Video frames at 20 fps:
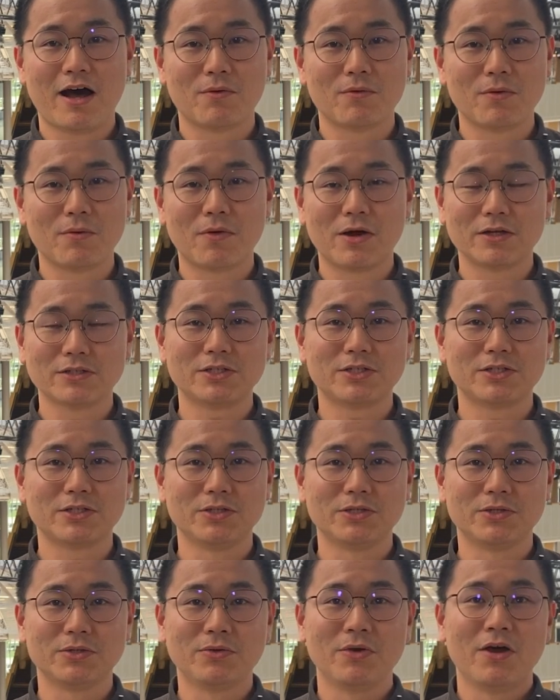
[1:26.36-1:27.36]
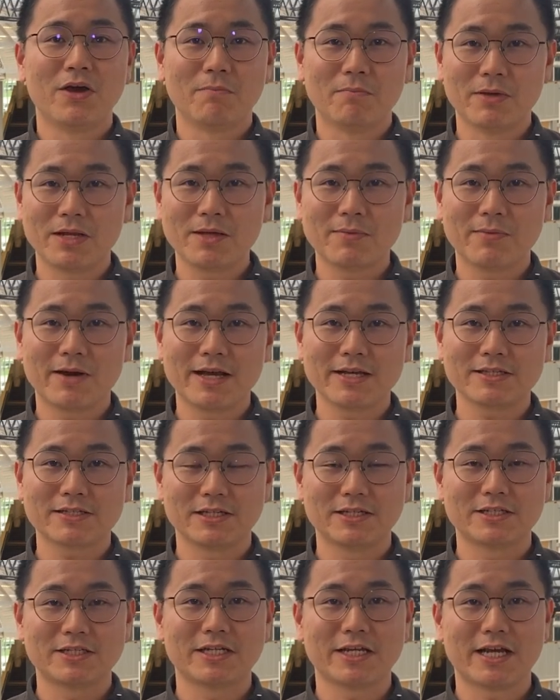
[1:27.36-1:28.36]
we want to minimize
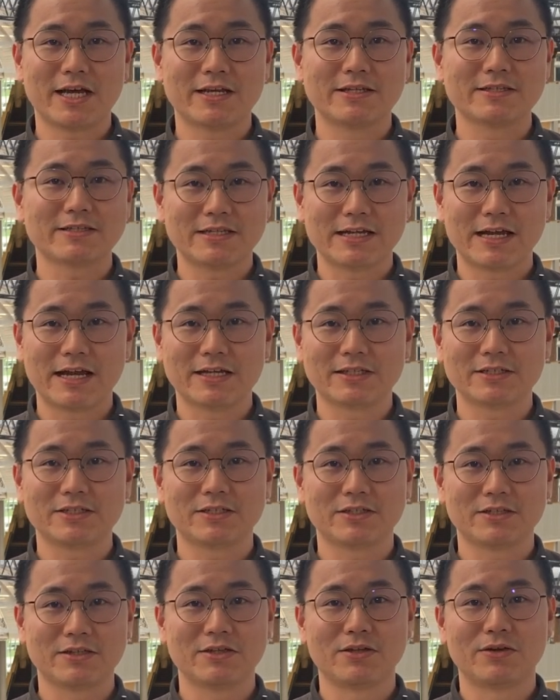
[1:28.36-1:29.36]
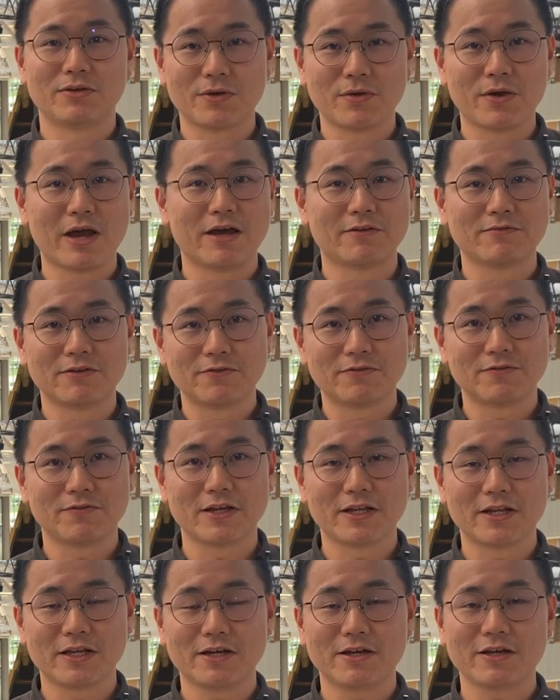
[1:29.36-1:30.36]
the chance that, you know, you have a
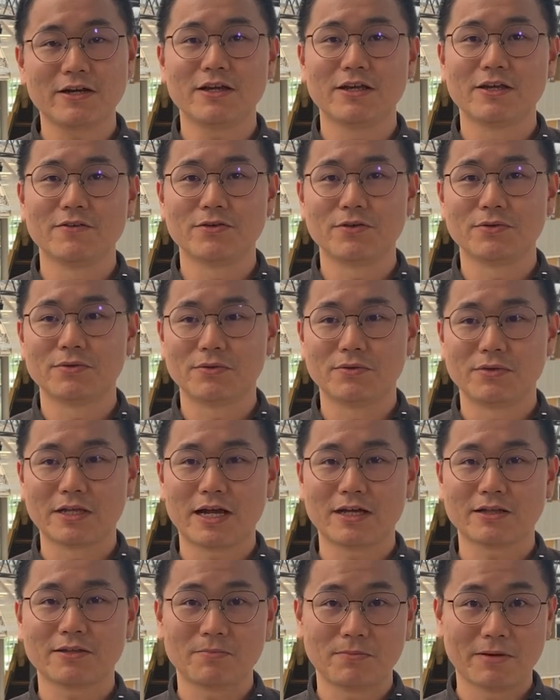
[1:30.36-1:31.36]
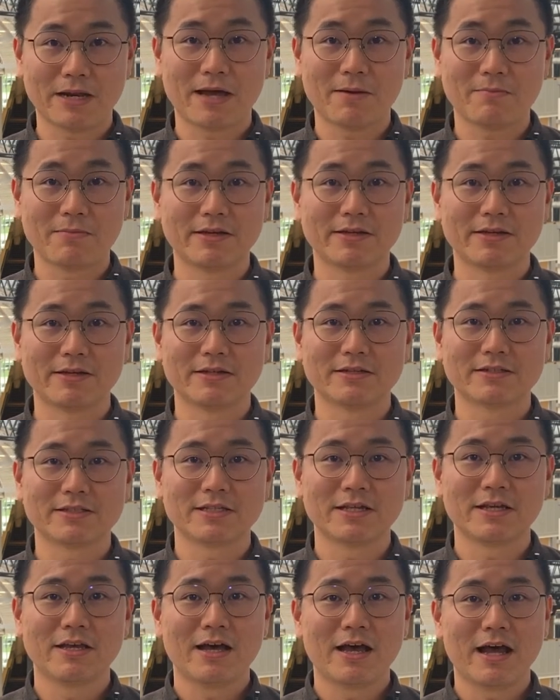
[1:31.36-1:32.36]
failure if you do not plan
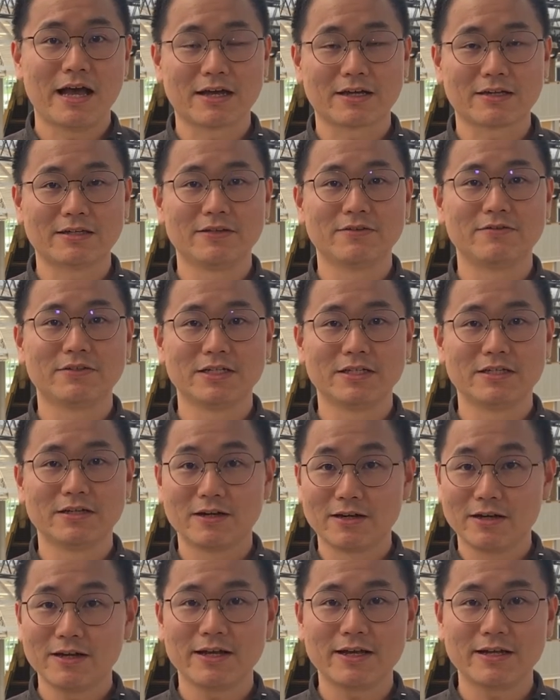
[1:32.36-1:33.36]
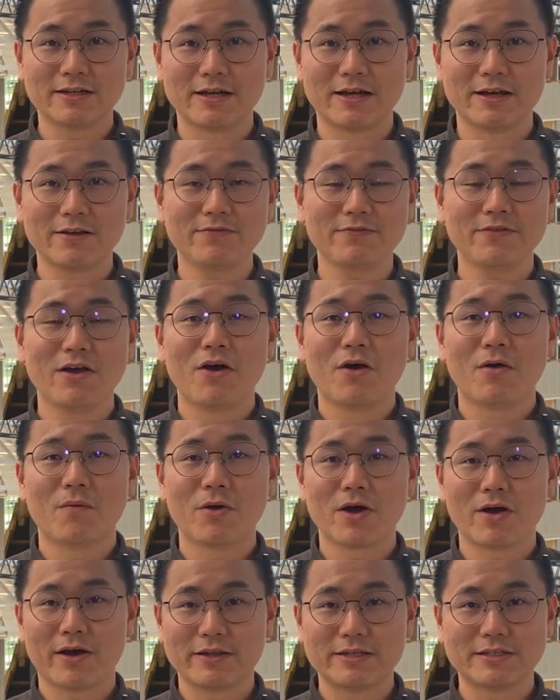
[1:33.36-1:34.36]
maintenance activity early enough.
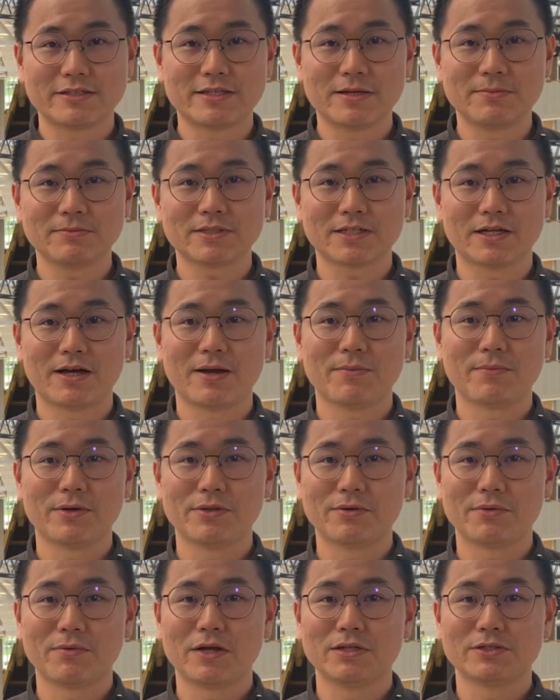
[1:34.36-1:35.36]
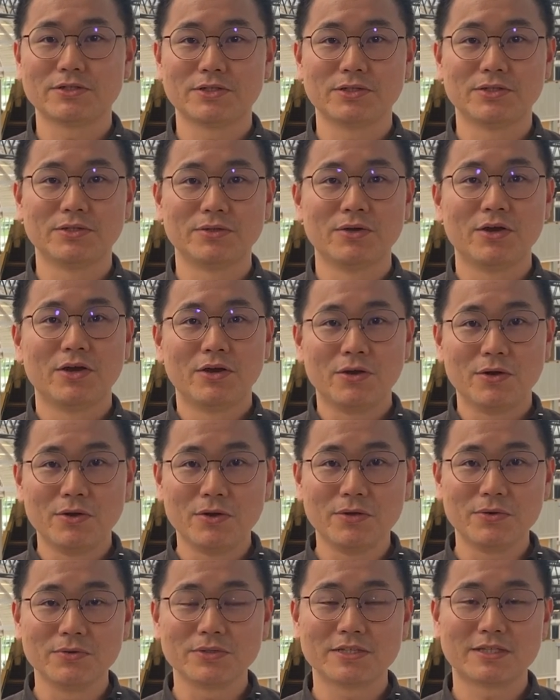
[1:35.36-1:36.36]
Well, at the same time, we don't want to
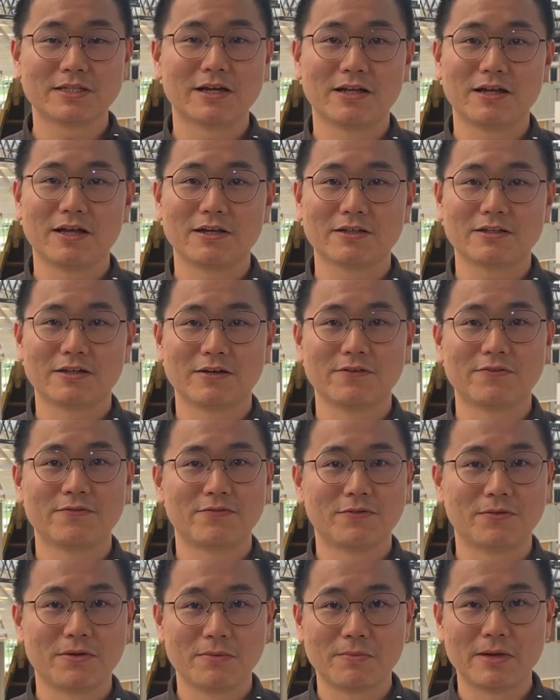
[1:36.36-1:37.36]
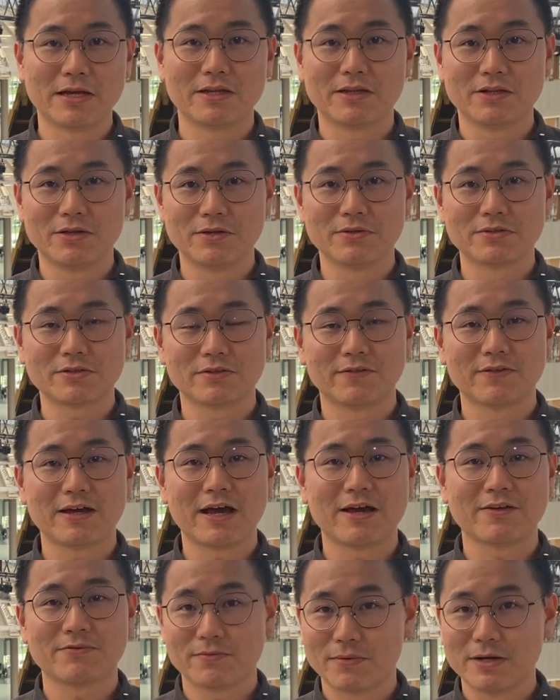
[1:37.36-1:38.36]
lose a lot of remaining useful
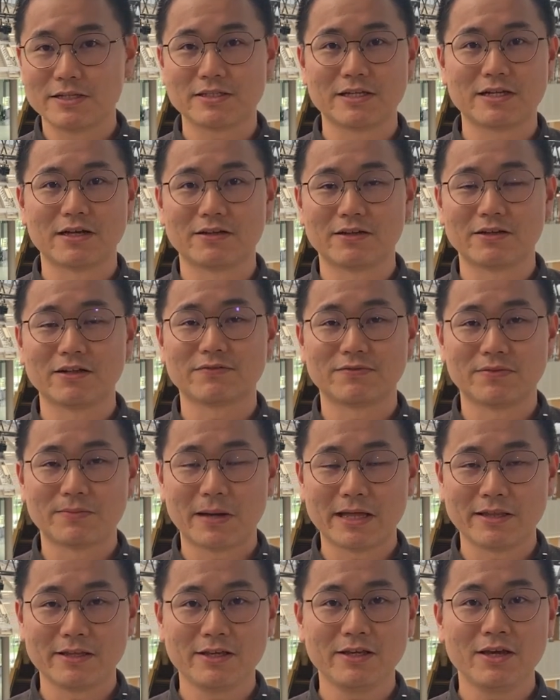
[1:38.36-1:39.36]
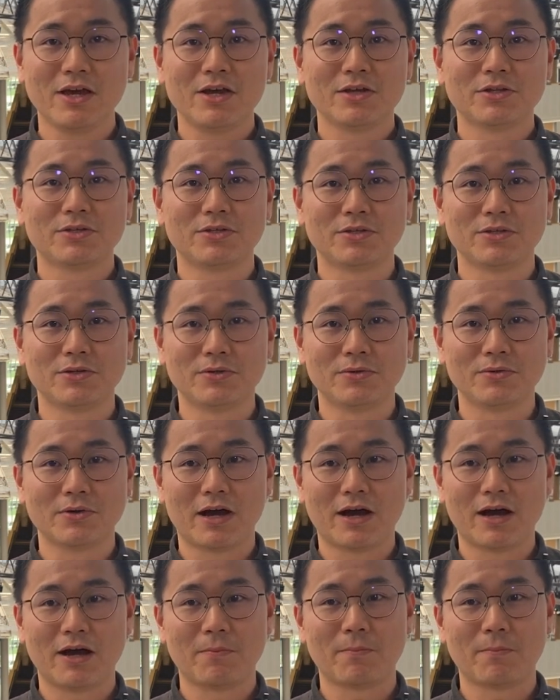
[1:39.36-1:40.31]
life, wasting a lot of money to